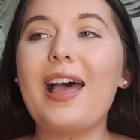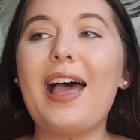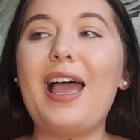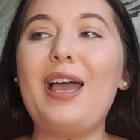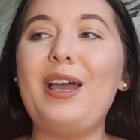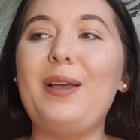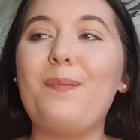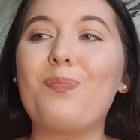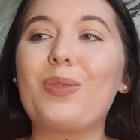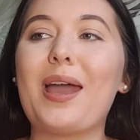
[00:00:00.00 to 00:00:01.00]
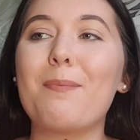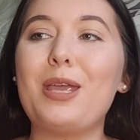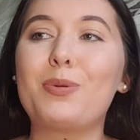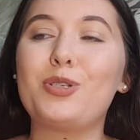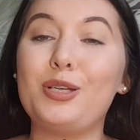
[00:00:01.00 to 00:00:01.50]
And
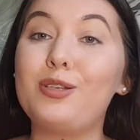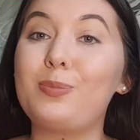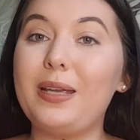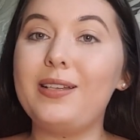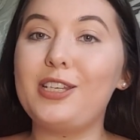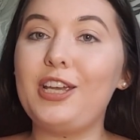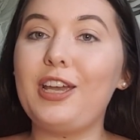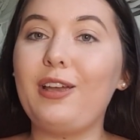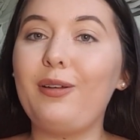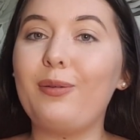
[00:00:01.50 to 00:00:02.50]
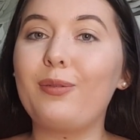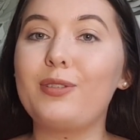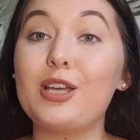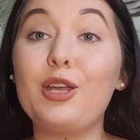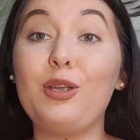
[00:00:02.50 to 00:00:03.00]
people do speak to you
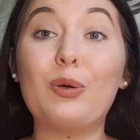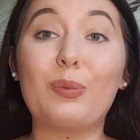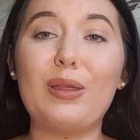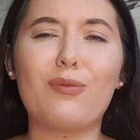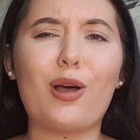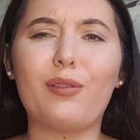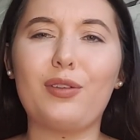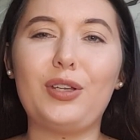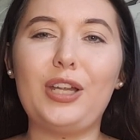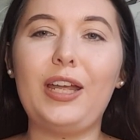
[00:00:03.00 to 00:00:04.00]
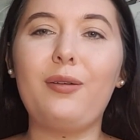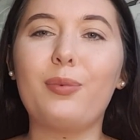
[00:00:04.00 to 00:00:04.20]
to who you're with rather than you,